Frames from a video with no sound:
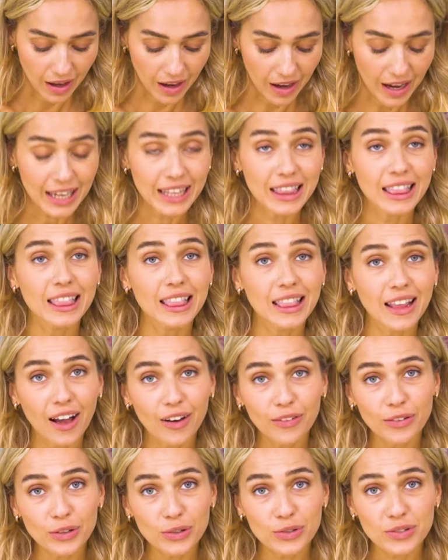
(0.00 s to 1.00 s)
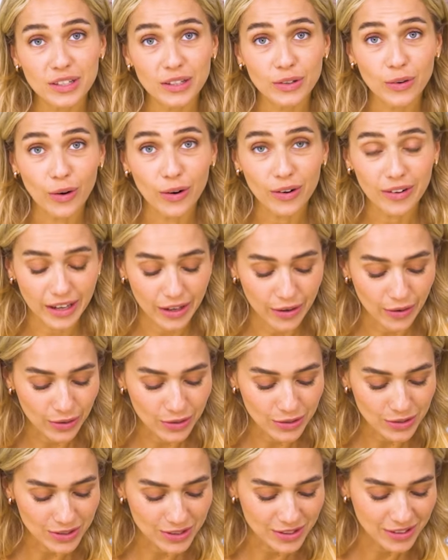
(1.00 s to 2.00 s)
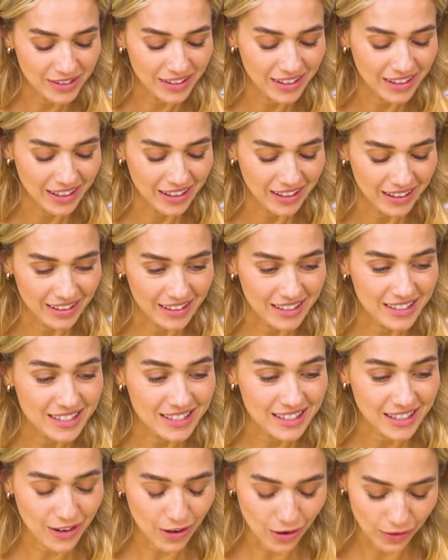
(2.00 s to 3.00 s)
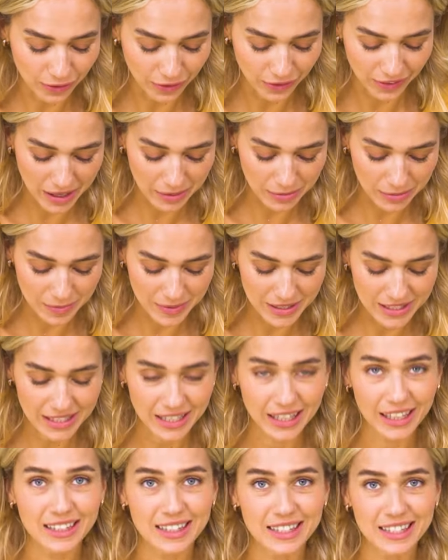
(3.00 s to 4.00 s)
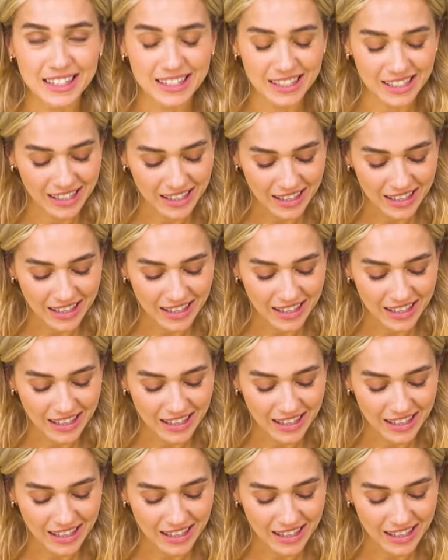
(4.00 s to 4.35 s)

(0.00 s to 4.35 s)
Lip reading: I love using Oreos instead of baby biscuits.